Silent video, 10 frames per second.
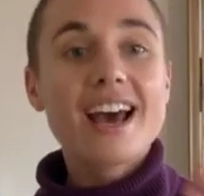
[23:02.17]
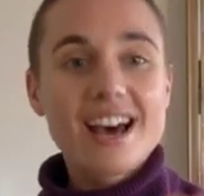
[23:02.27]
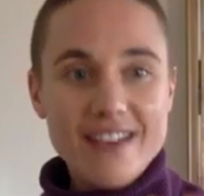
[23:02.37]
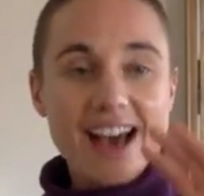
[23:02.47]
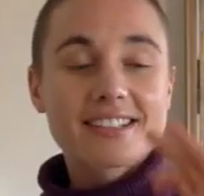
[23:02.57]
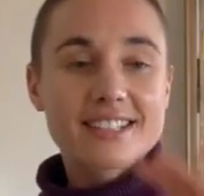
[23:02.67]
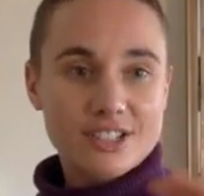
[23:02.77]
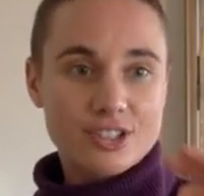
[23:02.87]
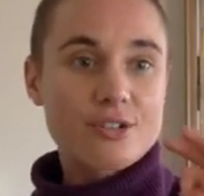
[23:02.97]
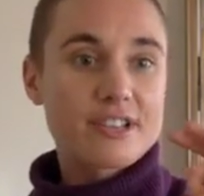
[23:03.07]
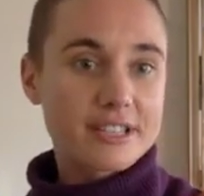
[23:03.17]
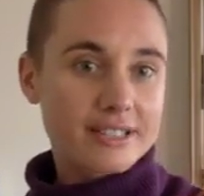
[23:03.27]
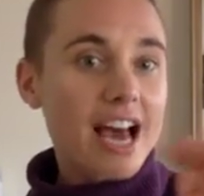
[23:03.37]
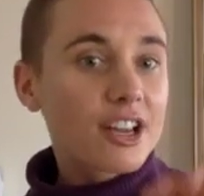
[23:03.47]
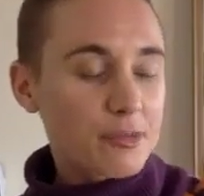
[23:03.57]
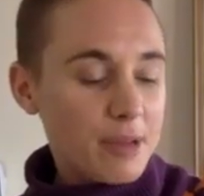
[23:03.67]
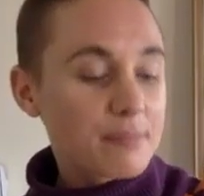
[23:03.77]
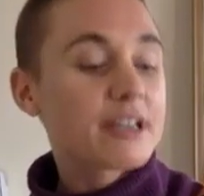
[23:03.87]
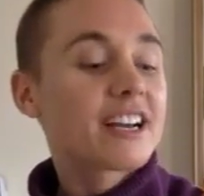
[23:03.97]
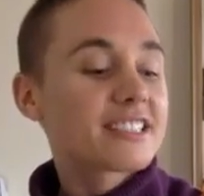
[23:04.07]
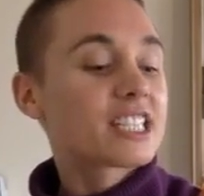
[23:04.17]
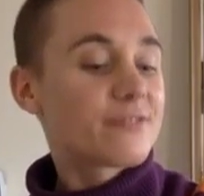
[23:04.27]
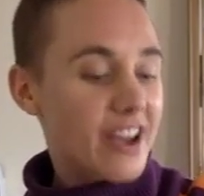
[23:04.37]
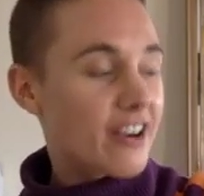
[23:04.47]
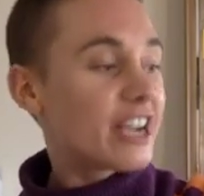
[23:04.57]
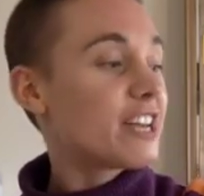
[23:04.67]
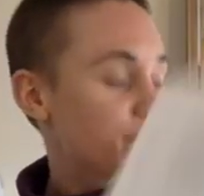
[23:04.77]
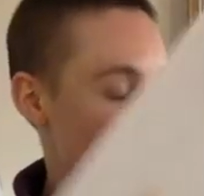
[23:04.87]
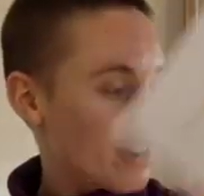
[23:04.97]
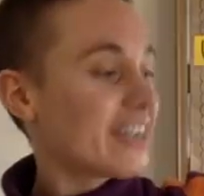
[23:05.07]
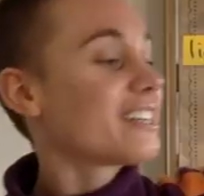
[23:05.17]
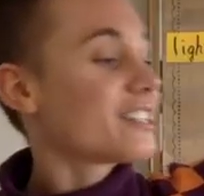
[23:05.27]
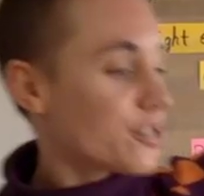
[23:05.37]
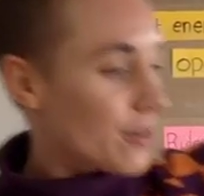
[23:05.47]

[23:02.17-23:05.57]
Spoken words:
have access to this document because it's very important to